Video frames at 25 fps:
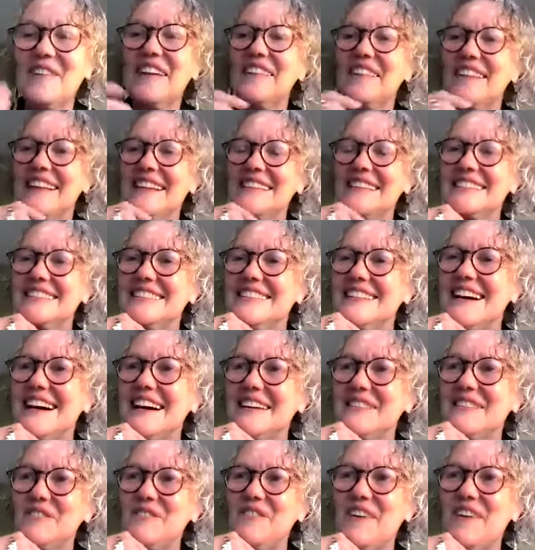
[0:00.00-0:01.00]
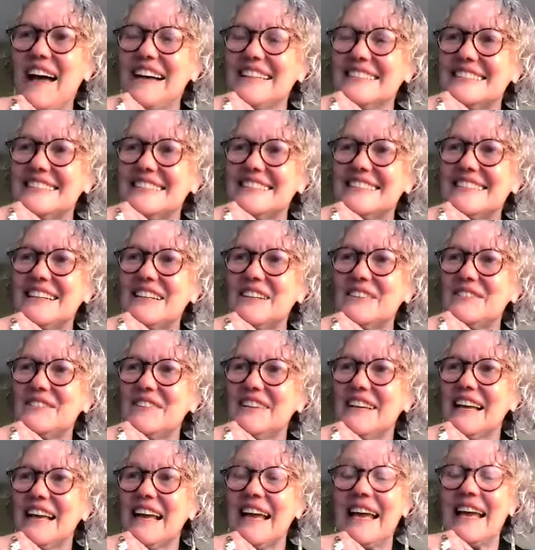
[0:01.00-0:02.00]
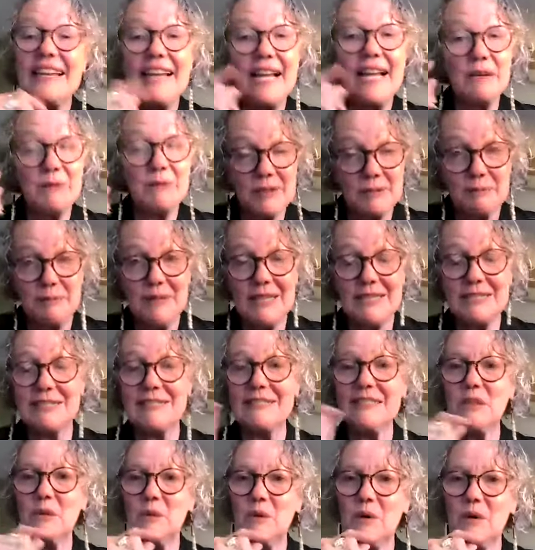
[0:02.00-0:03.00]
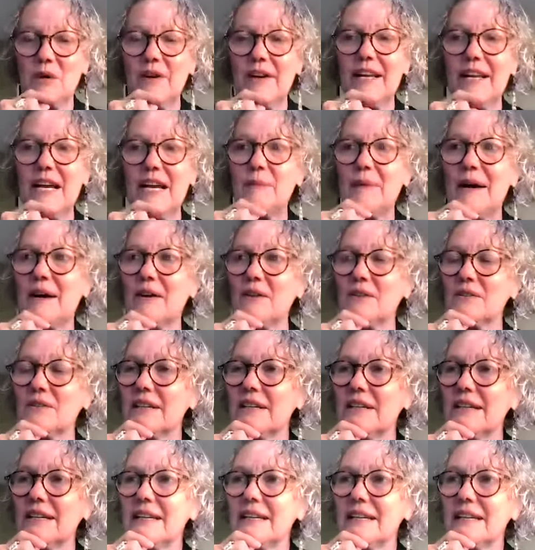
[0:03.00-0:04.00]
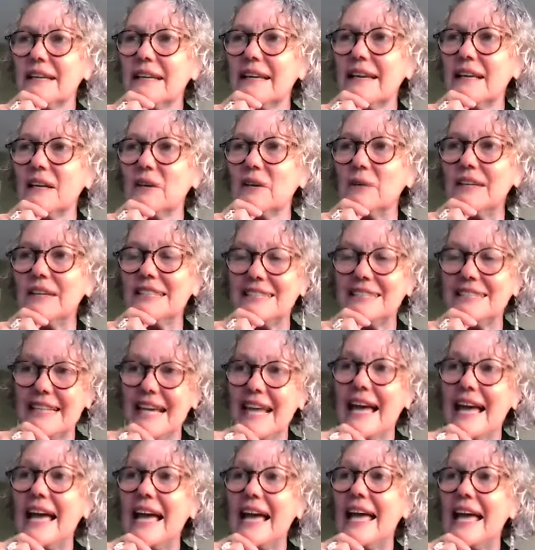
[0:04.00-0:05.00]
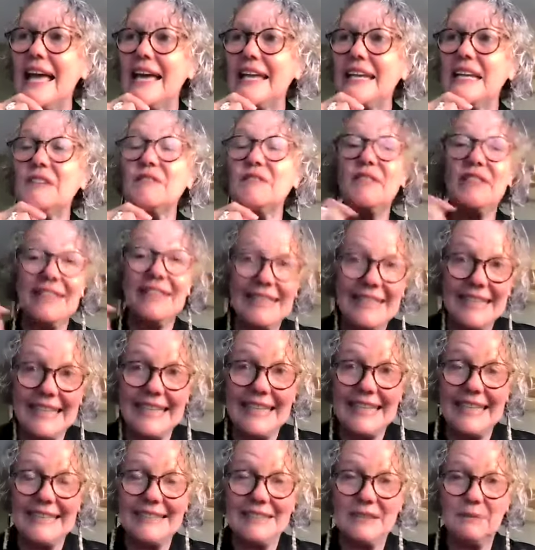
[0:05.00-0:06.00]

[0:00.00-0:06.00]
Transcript: that it's not fast enough. And I especially worry about can we stay ahead of the needs